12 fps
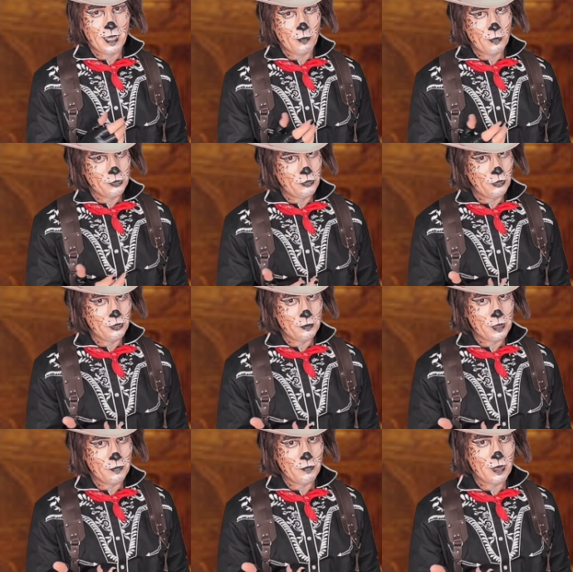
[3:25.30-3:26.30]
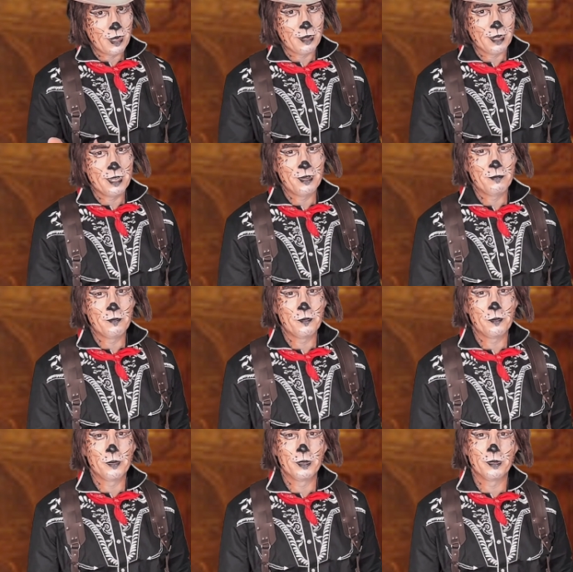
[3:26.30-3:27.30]
I want you to be very
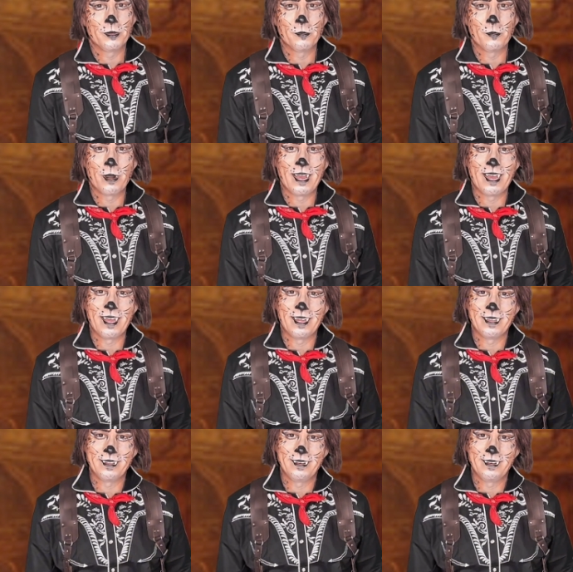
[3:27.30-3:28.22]
comfortable on the ride.